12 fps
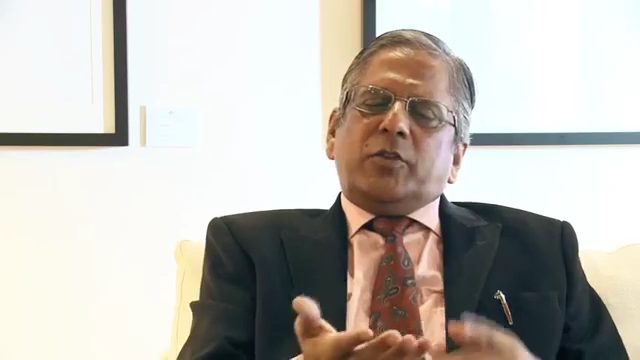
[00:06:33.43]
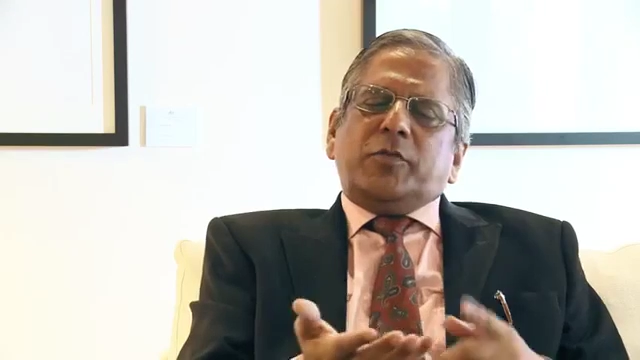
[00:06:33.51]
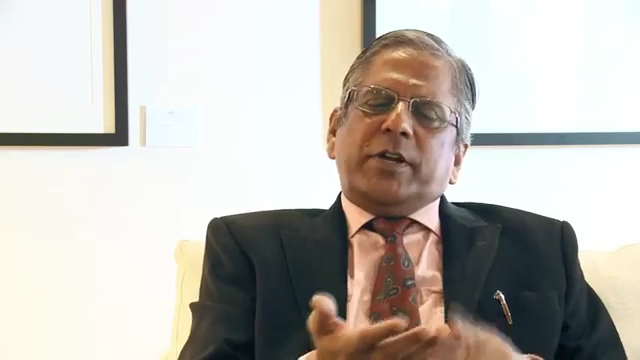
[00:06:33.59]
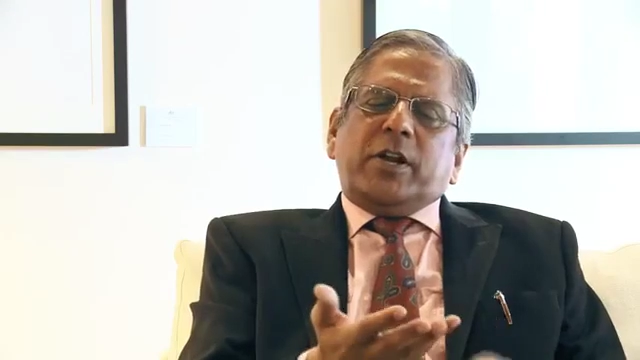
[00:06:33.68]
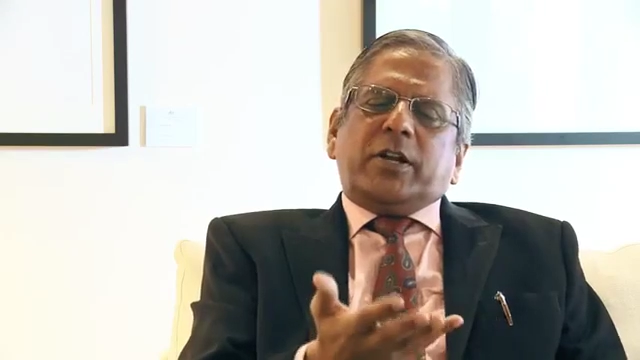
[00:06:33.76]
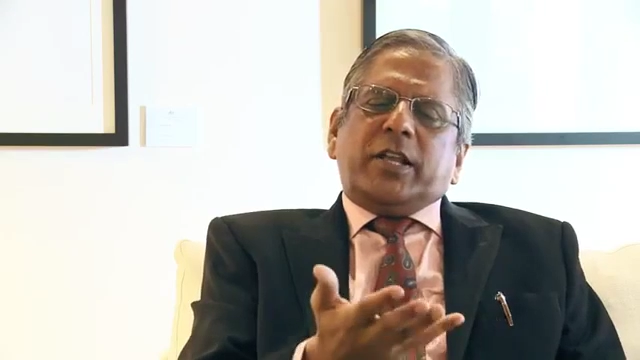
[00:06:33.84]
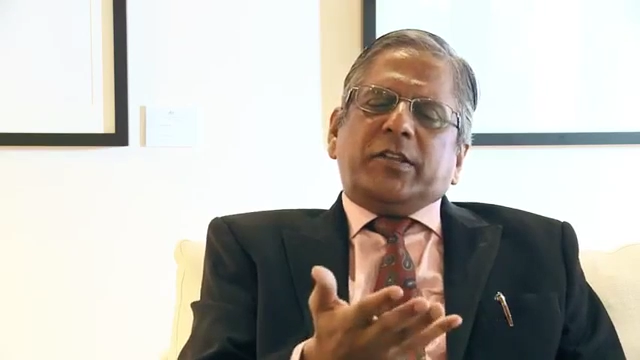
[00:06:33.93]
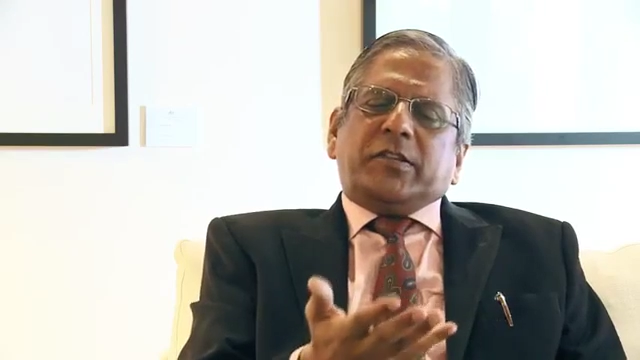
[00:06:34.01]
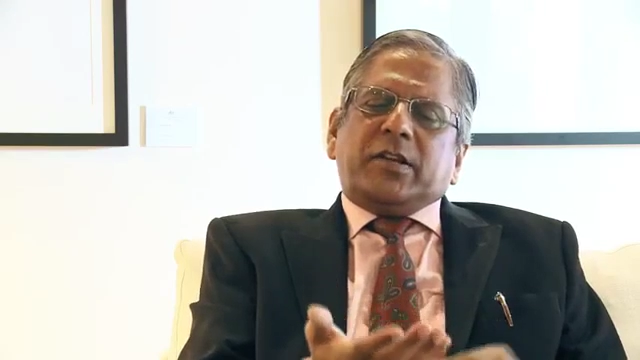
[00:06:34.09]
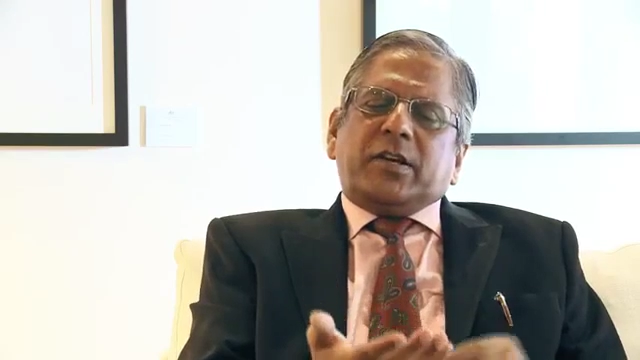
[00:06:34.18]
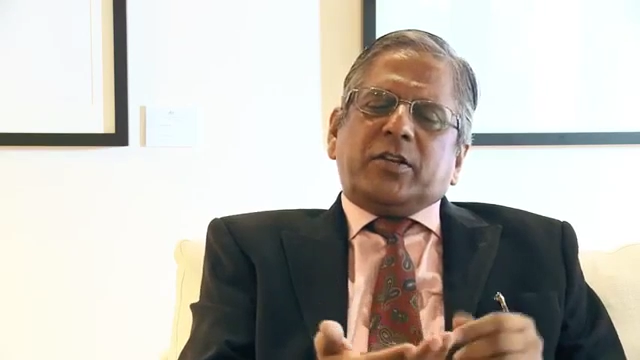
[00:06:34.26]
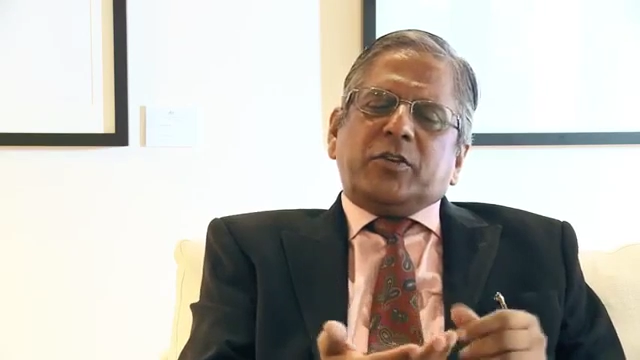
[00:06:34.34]
You will not get
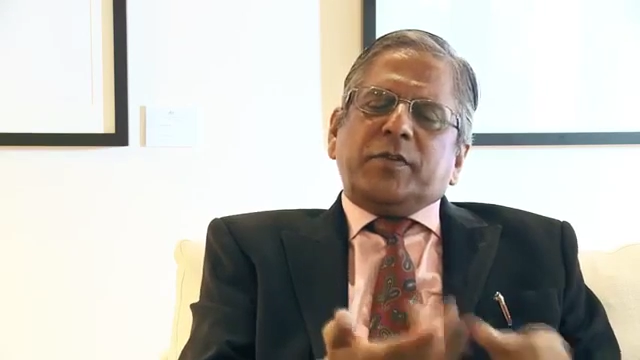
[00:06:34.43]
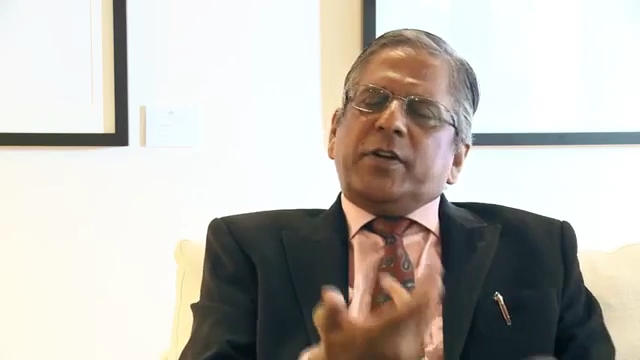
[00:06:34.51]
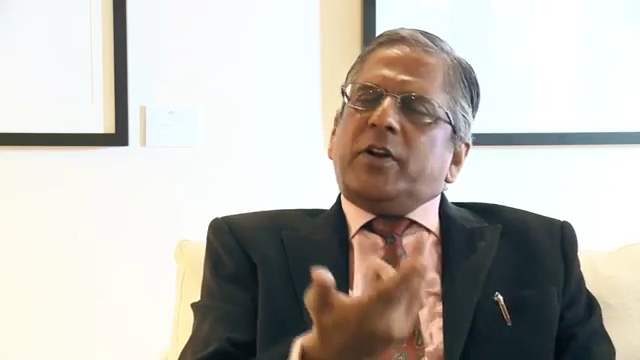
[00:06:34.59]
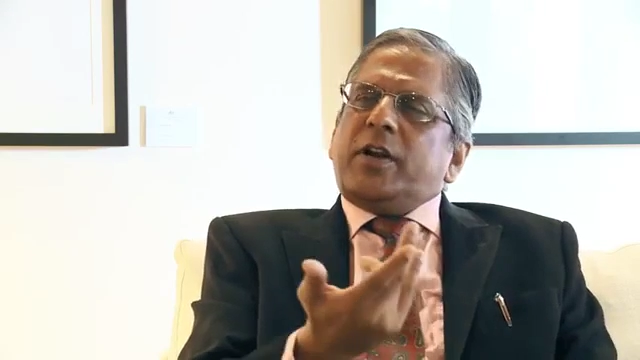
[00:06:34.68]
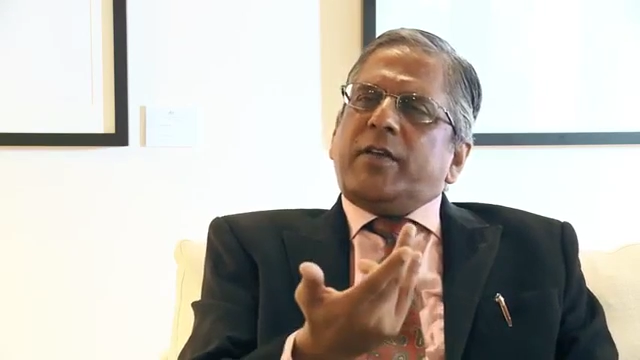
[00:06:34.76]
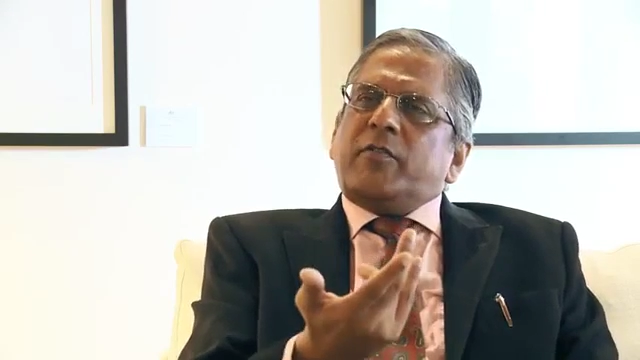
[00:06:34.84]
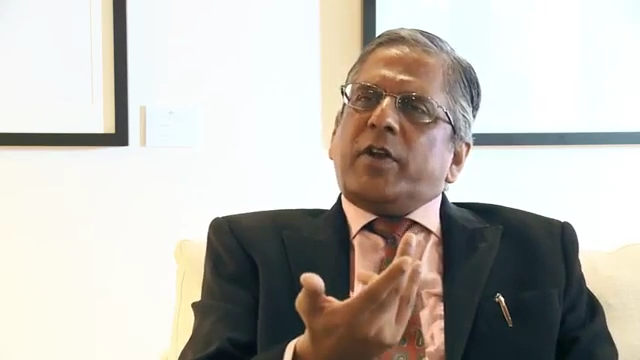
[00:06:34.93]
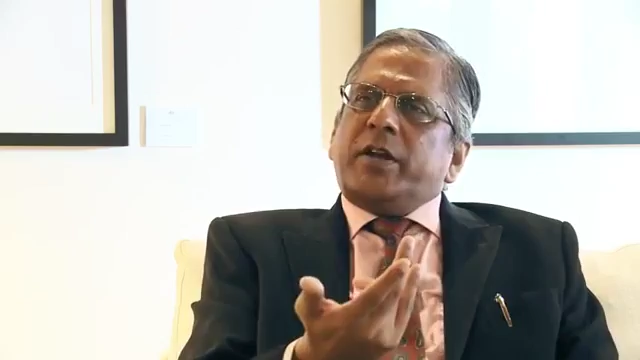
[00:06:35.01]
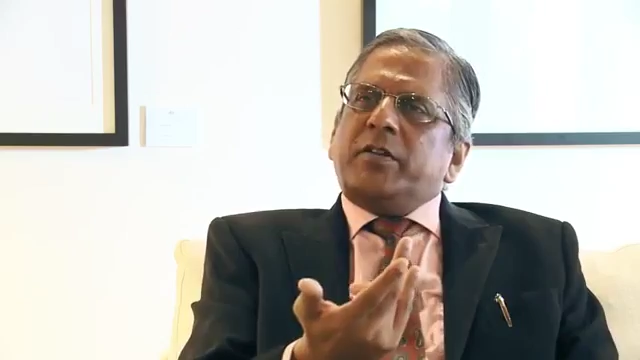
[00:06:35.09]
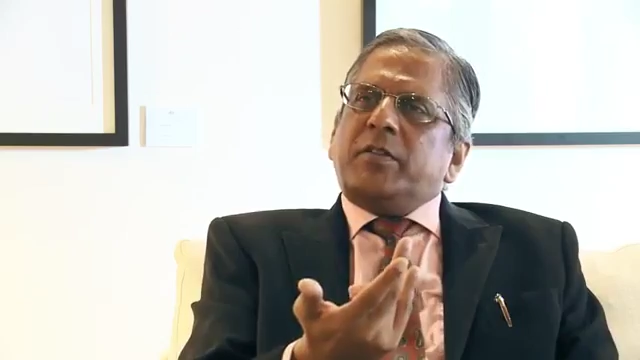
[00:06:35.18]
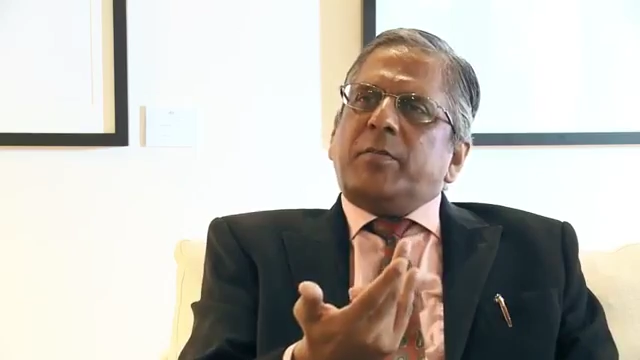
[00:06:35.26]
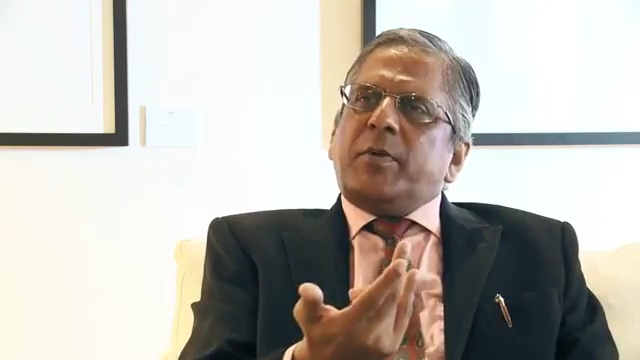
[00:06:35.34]
stuck, you will not have
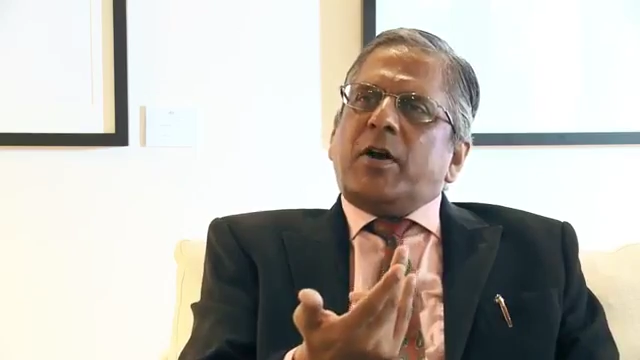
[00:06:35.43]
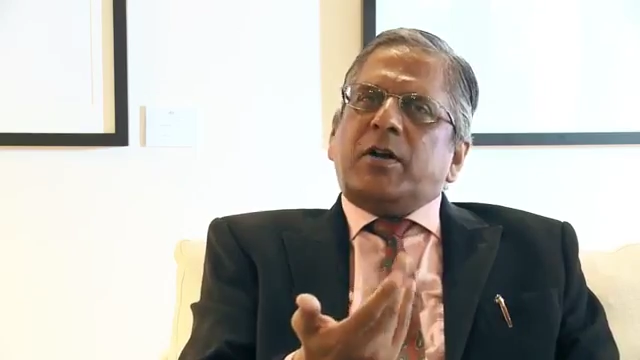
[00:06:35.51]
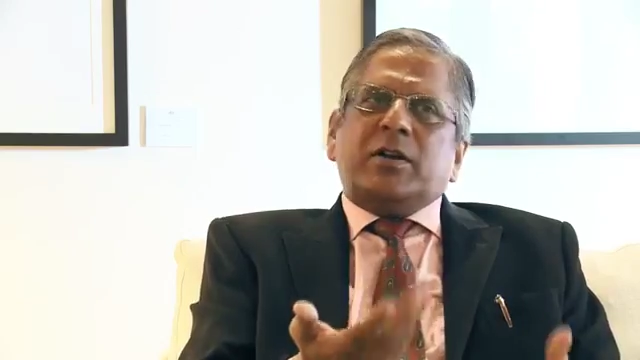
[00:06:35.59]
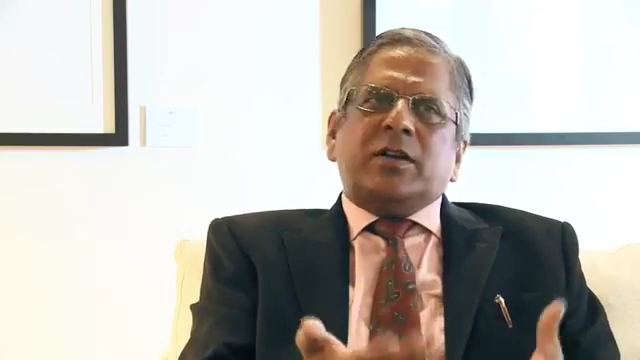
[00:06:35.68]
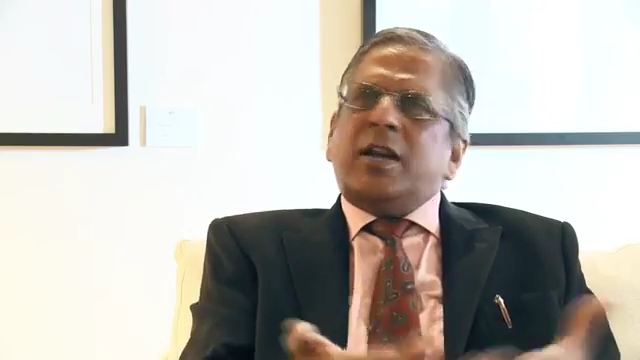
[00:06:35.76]
writer's block,